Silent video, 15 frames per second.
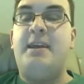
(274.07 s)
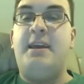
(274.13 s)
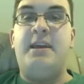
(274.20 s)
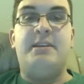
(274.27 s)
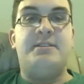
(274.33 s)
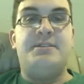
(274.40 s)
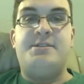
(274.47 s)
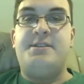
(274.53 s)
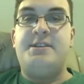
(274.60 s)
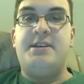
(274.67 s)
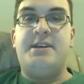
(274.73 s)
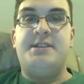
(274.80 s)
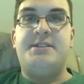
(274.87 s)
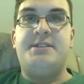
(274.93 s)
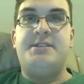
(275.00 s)
it
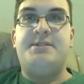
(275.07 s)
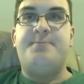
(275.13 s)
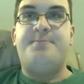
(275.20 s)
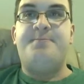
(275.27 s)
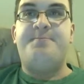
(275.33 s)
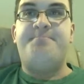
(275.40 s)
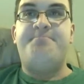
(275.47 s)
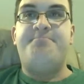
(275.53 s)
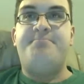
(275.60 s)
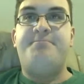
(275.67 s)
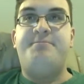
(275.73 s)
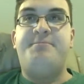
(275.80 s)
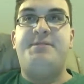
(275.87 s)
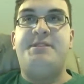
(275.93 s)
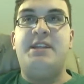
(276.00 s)
just
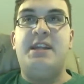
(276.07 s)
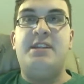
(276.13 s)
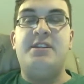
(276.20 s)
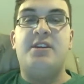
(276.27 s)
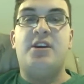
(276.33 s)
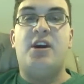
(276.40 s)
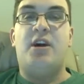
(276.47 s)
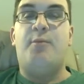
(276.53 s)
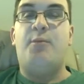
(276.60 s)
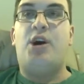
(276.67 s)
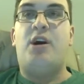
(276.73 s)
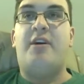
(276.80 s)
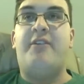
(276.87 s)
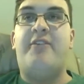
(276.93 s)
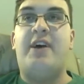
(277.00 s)
didn't come
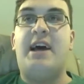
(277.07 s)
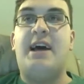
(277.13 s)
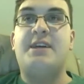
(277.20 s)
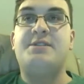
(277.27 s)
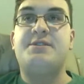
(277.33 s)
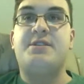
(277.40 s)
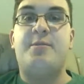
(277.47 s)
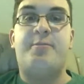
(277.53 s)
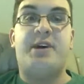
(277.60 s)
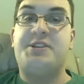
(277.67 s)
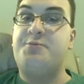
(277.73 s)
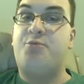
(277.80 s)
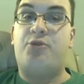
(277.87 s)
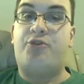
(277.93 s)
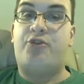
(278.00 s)
off as the
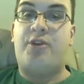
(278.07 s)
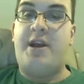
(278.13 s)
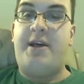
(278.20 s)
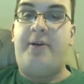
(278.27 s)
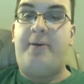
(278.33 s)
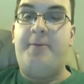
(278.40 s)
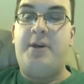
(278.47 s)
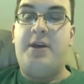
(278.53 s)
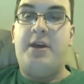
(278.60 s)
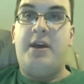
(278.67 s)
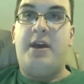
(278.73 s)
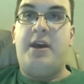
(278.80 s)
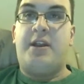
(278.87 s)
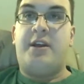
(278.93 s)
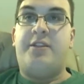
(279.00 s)
best portrayal.
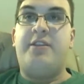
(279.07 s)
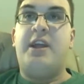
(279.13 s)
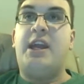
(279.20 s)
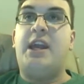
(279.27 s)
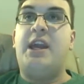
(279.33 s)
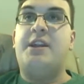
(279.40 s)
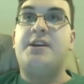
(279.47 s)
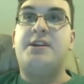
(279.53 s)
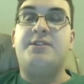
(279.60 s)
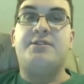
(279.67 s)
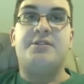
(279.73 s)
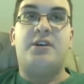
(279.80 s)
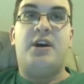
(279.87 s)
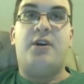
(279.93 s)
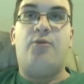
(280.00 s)
And I think Anakin
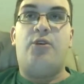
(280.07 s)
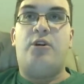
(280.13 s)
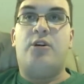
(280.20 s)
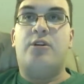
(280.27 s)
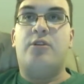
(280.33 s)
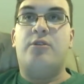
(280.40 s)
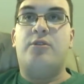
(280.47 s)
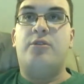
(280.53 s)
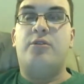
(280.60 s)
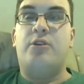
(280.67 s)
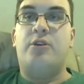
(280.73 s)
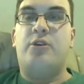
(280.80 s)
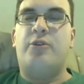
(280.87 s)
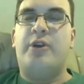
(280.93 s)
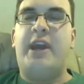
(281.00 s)
Skywalker,
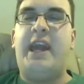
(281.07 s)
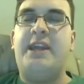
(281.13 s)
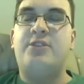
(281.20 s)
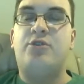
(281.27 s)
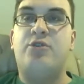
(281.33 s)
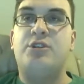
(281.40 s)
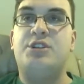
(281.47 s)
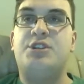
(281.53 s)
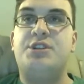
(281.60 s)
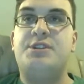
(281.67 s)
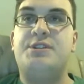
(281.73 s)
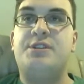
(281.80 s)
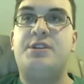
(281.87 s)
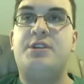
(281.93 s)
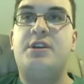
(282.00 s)
or Hayden
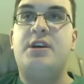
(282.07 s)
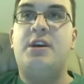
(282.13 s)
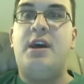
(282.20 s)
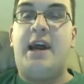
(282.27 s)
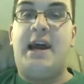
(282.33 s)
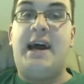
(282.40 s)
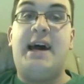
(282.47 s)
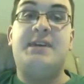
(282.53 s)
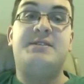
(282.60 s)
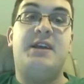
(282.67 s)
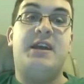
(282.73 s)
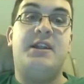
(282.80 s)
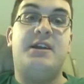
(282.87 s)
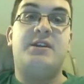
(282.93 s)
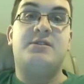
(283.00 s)
Christensen, as
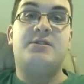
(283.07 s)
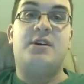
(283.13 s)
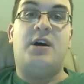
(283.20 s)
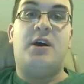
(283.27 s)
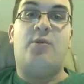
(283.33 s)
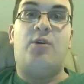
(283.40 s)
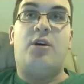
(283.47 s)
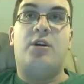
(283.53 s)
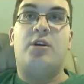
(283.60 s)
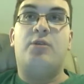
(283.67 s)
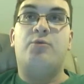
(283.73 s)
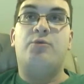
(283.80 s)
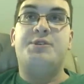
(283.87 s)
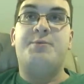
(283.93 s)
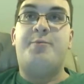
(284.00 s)
Anakin
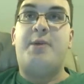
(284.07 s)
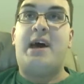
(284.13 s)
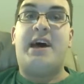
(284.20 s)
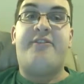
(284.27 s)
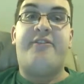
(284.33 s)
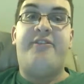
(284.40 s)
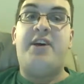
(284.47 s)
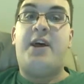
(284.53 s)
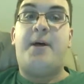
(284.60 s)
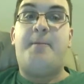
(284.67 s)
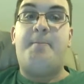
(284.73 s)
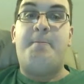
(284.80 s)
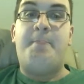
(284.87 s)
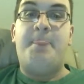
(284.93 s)
Skywalker, was a bad fit.